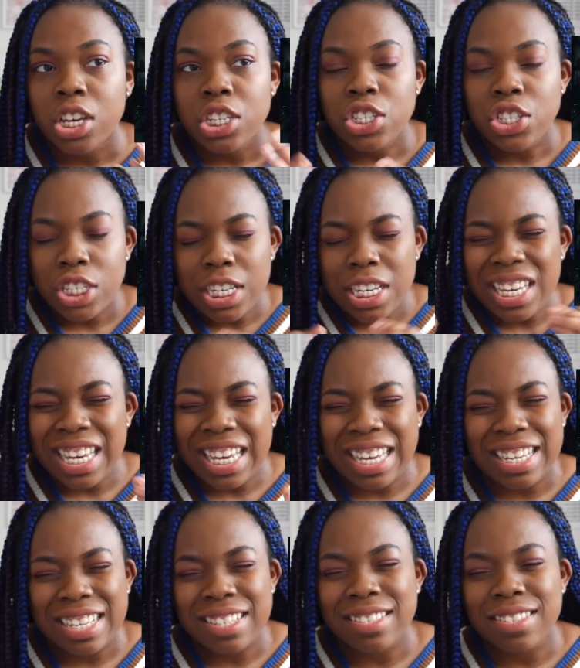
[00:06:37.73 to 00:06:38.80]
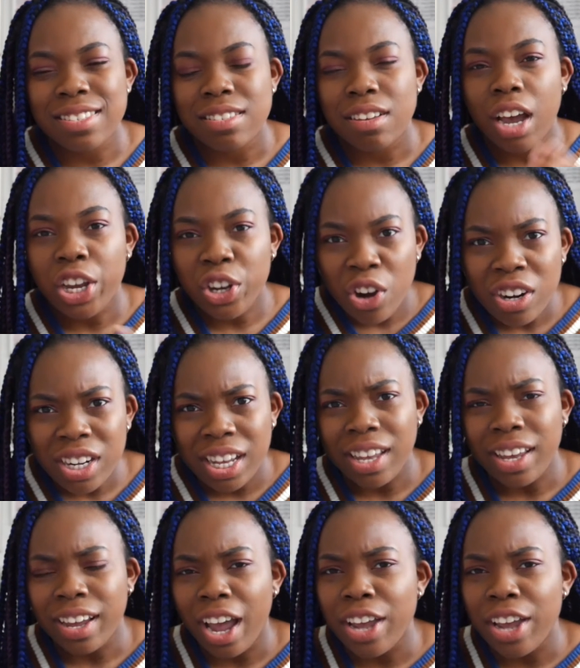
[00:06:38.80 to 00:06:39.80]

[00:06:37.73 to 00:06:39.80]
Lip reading: she is iconic.